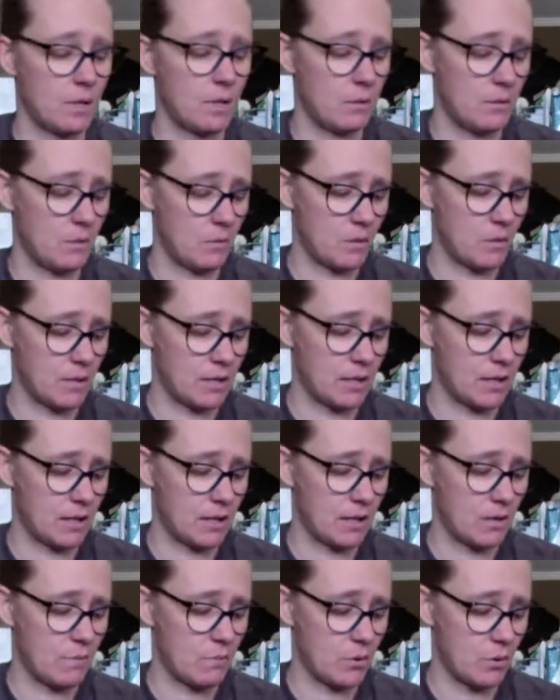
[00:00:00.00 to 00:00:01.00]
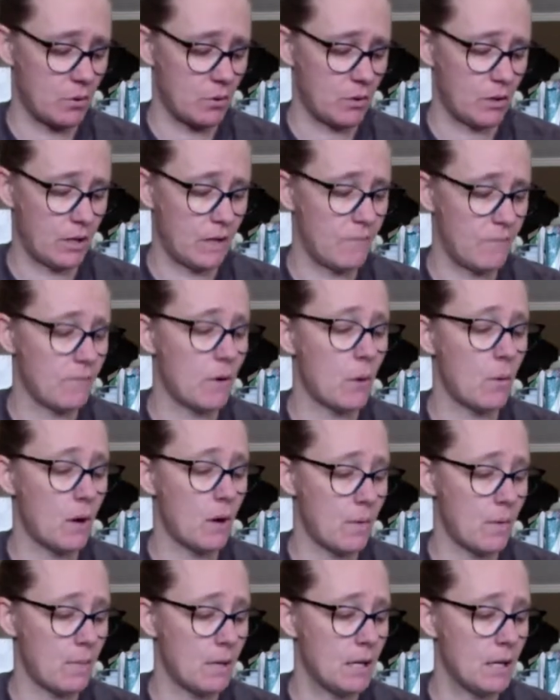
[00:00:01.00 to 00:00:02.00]
Give me 1 second. I'm pulling their info
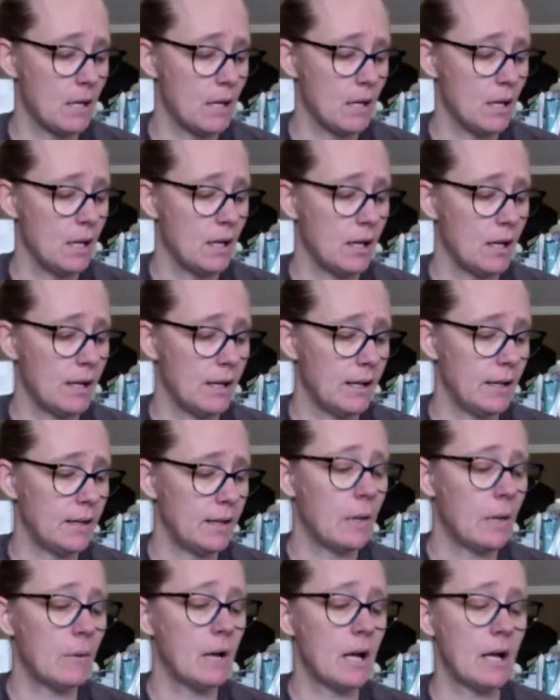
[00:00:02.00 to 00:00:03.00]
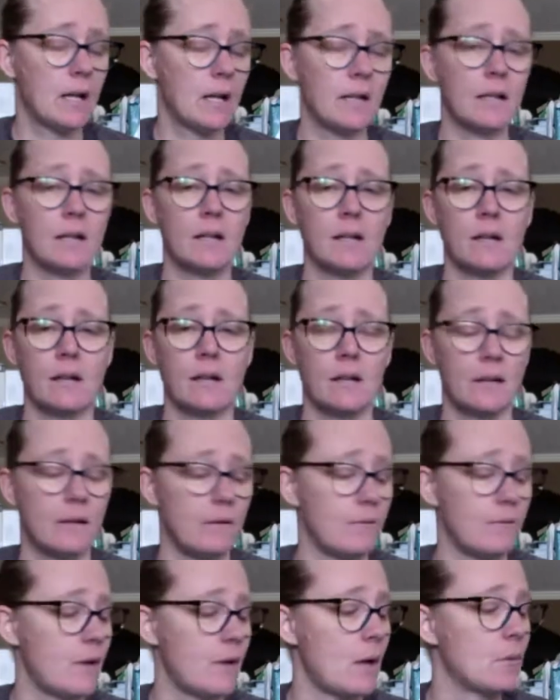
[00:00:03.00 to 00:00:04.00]
up. They were
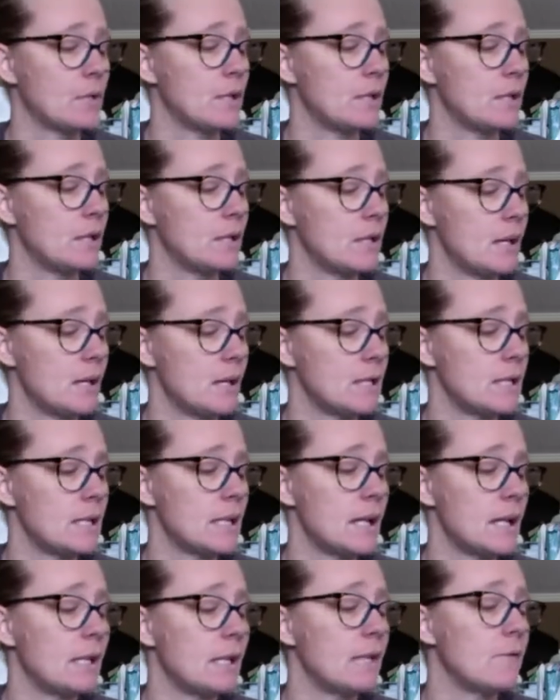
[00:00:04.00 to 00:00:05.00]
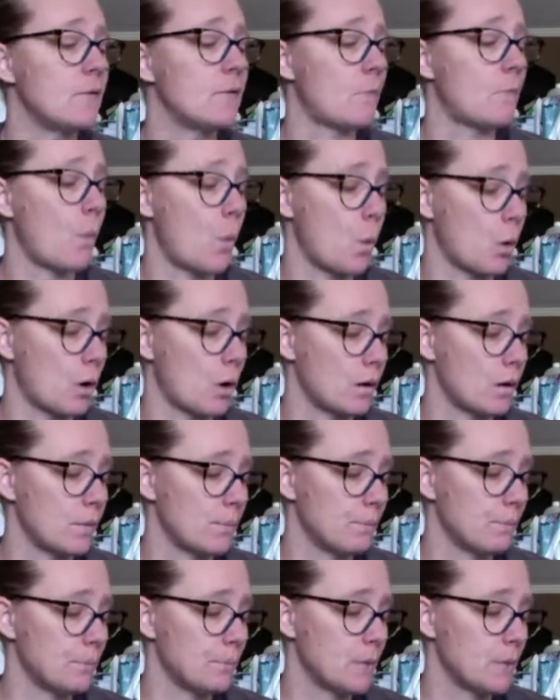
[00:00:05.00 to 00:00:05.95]
founded in 1994.